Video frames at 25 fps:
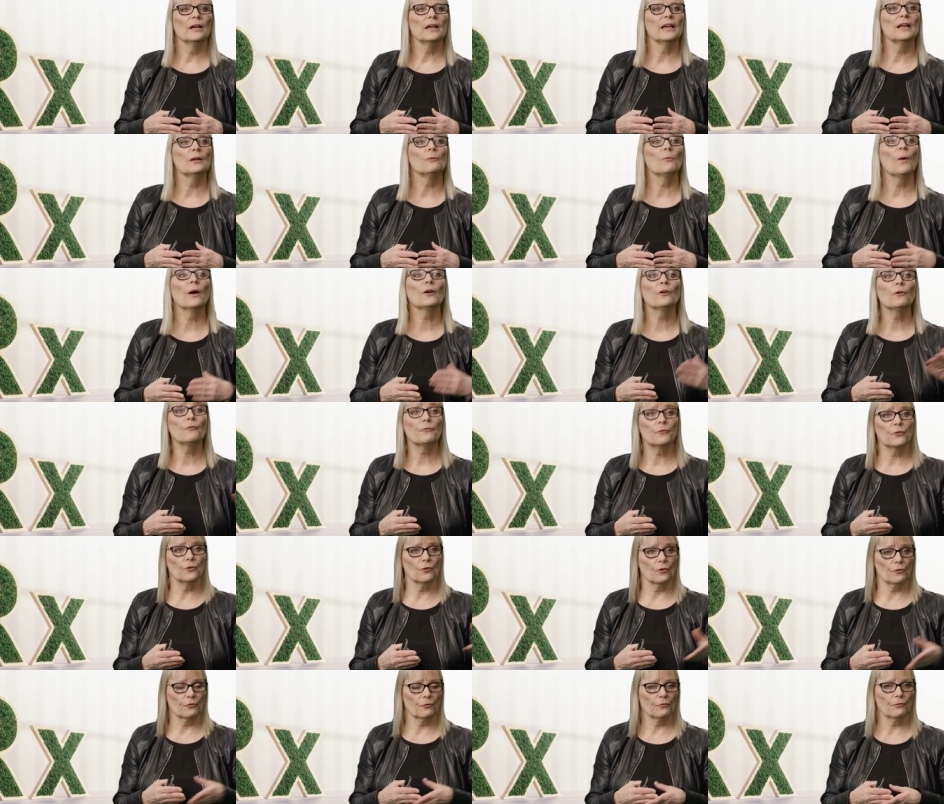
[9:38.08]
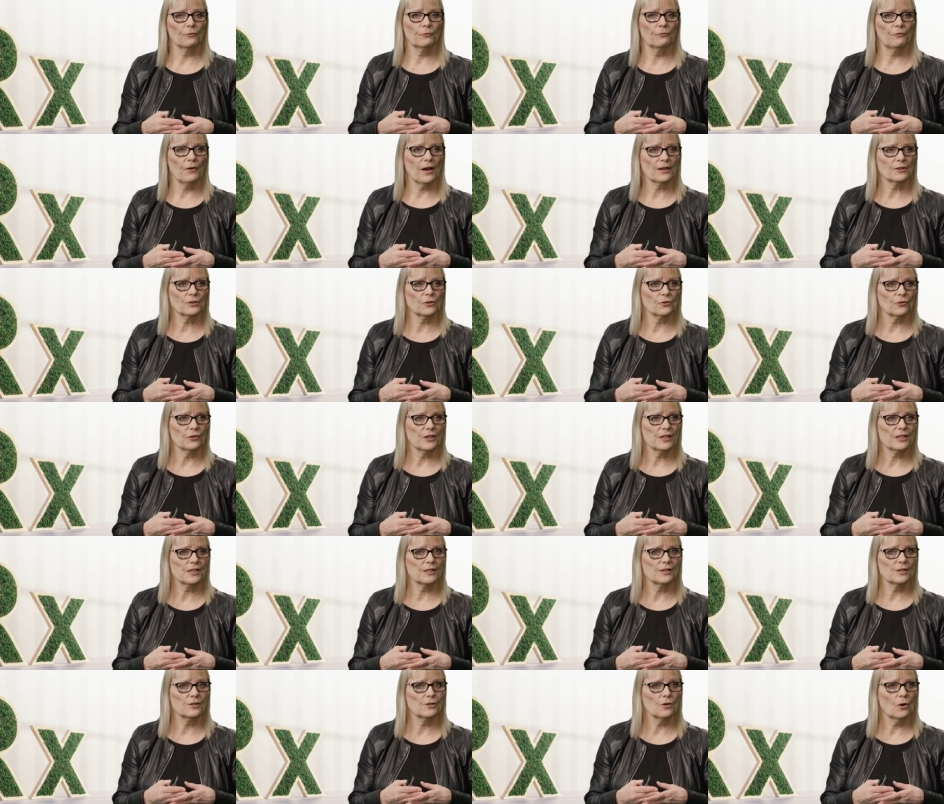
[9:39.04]
in one of your
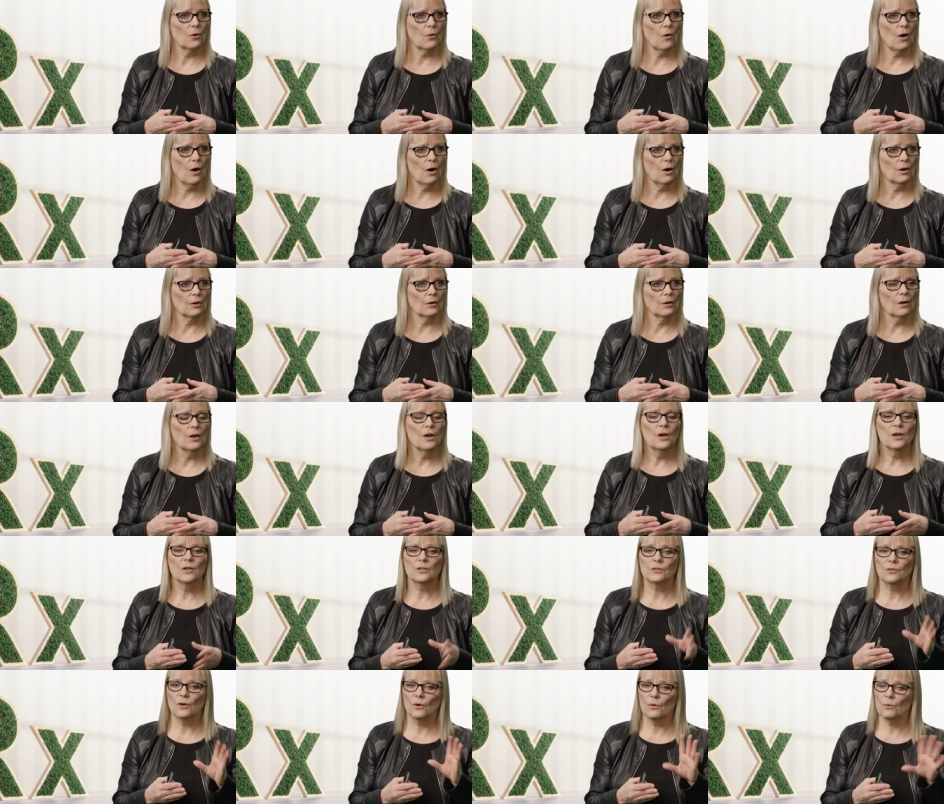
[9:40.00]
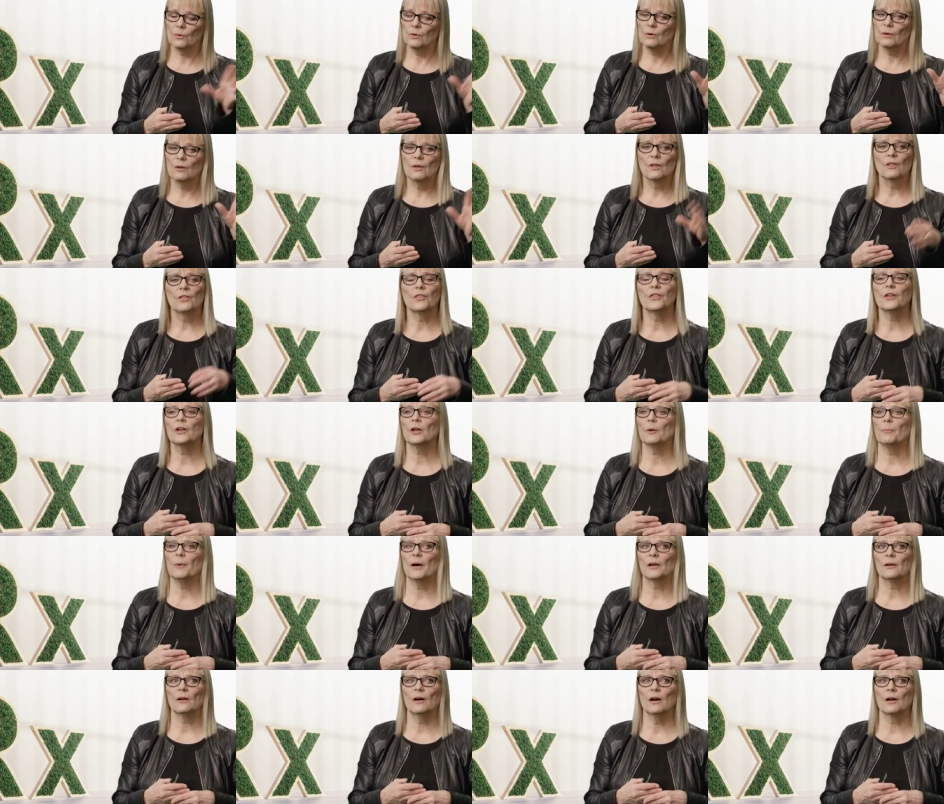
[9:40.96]
factories, and so on. So think
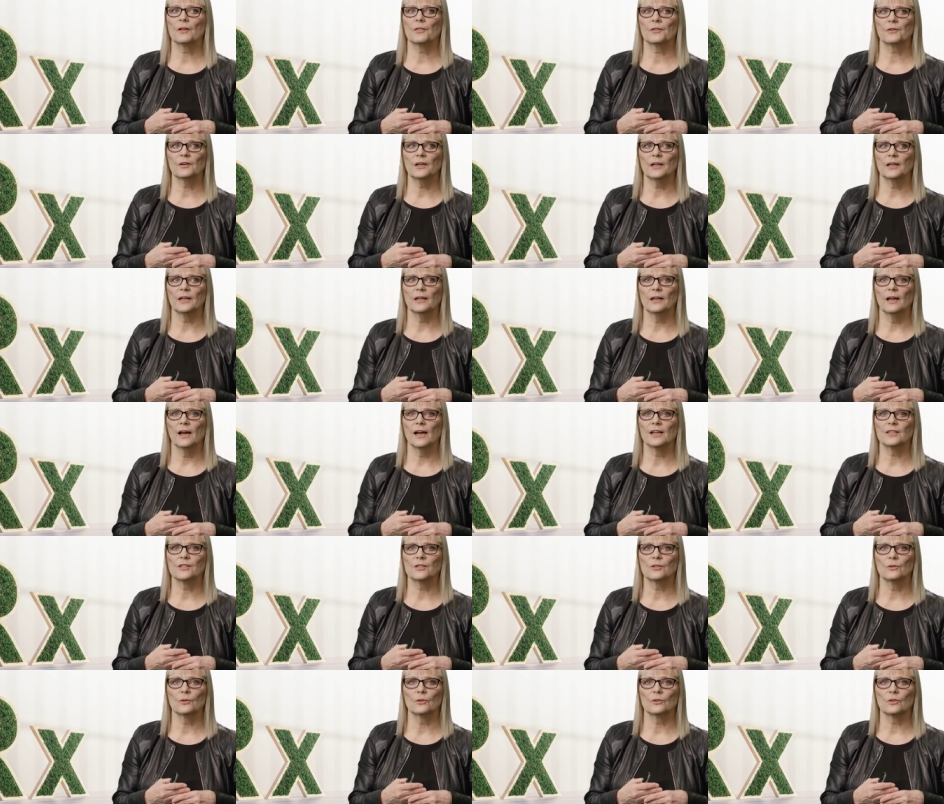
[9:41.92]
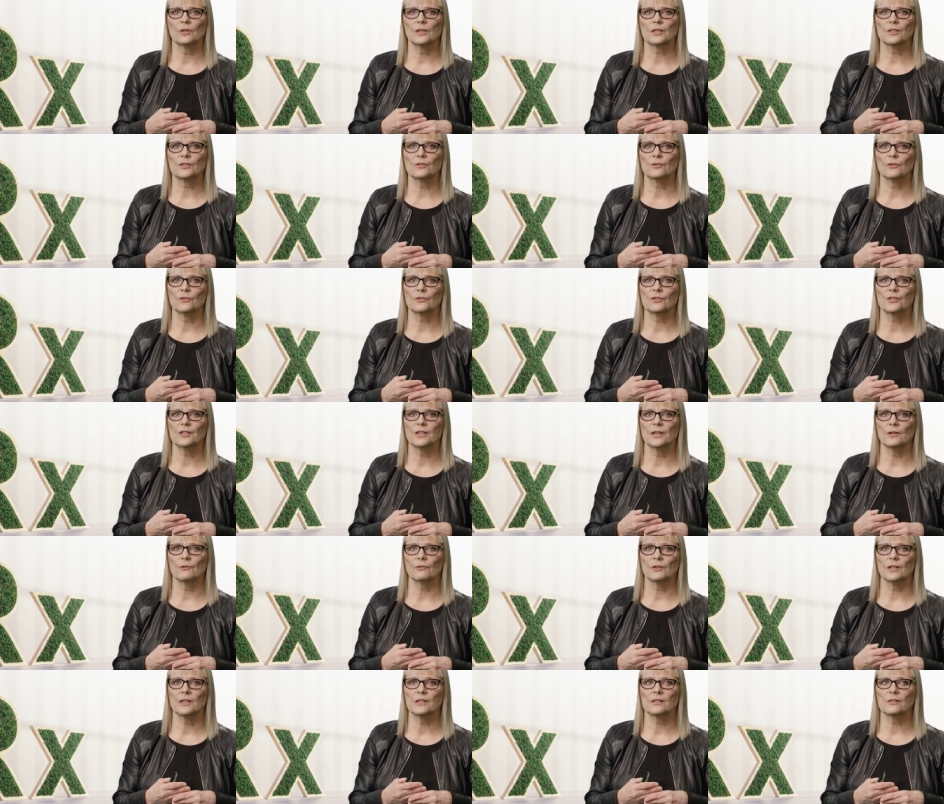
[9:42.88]
about R3 as your, as your
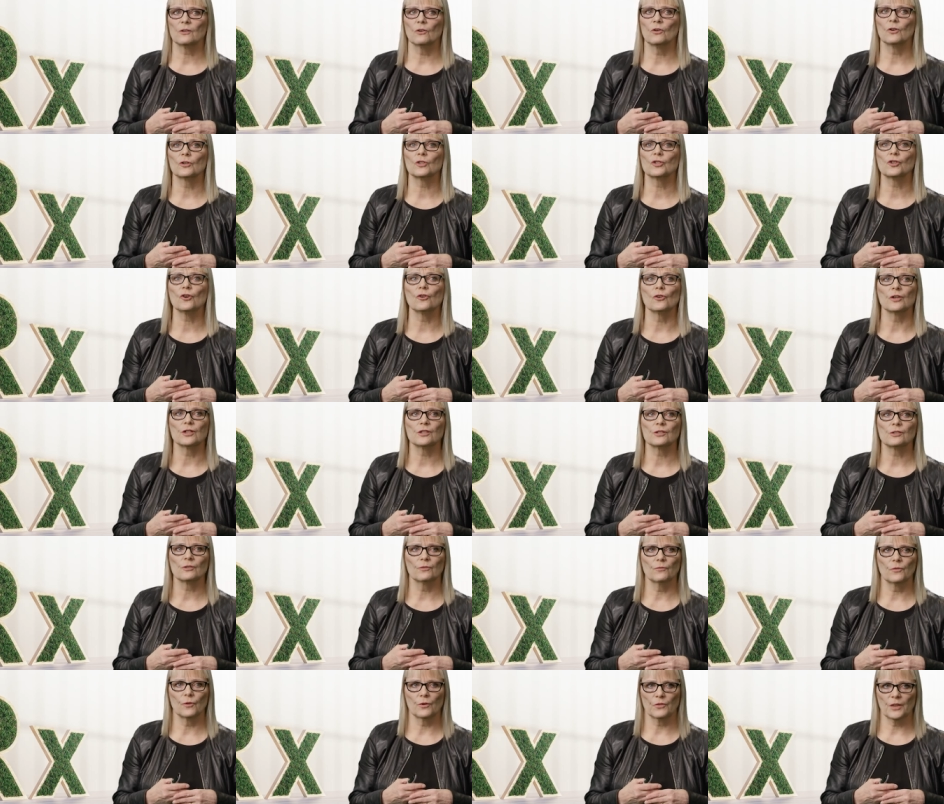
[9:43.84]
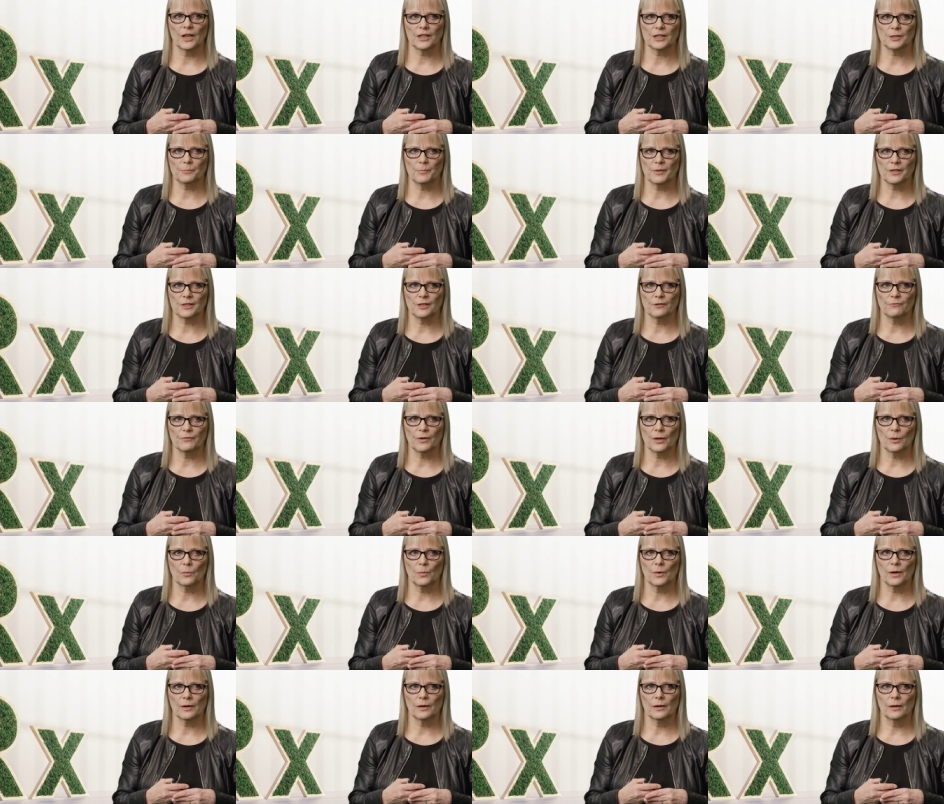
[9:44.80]
series or choice for that
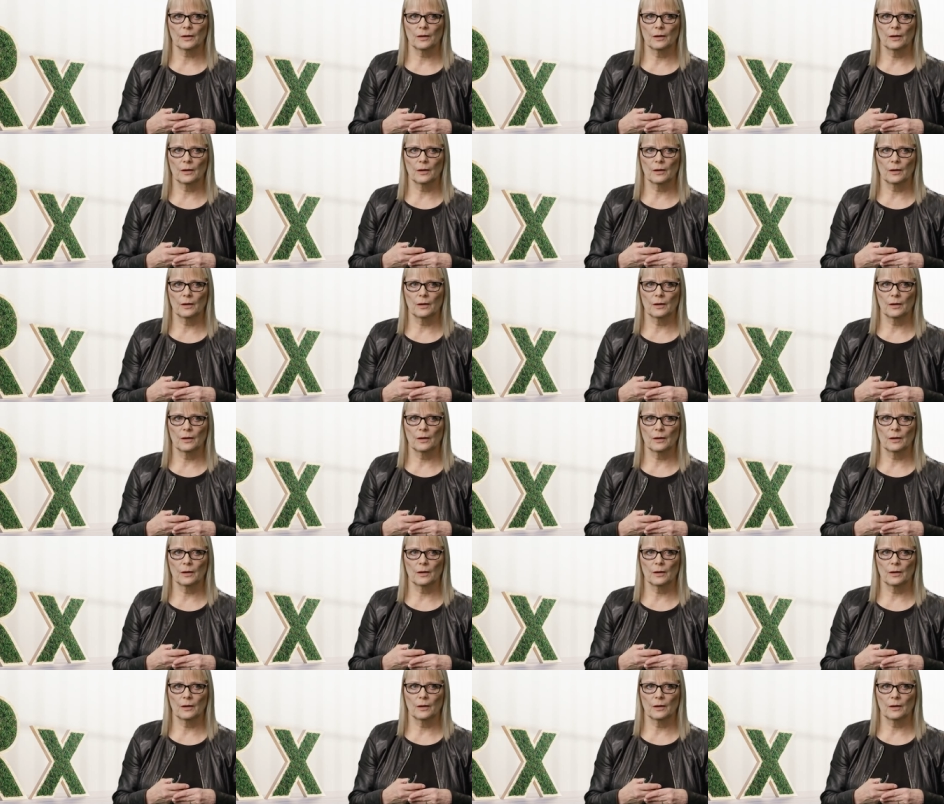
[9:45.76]
specific one.